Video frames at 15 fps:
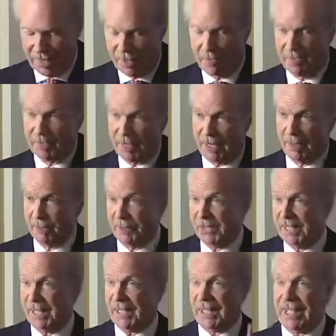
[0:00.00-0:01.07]
I'm
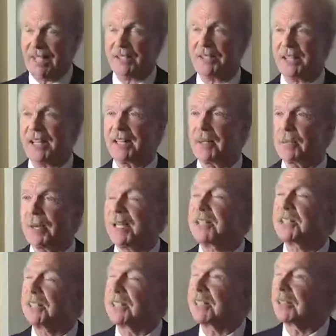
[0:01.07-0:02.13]
standing outside the
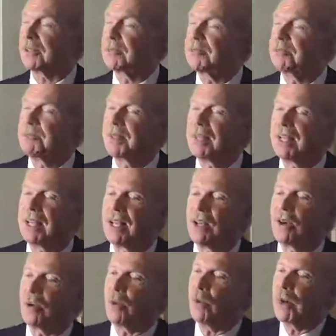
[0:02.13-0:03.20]
Benson Hotel,
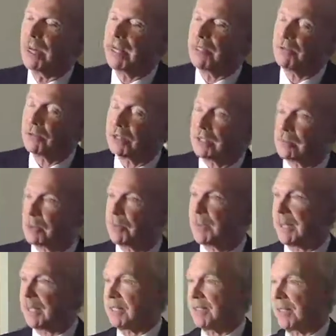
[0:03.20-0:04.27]
waiting for him to
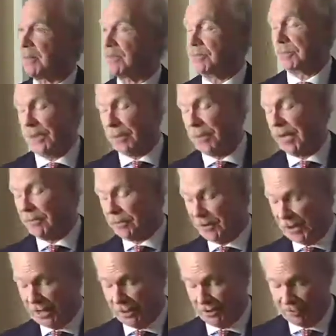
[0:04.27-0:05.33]
pick us up and pick me up for
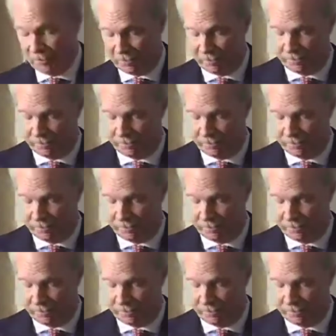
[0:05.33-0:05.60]
dinner.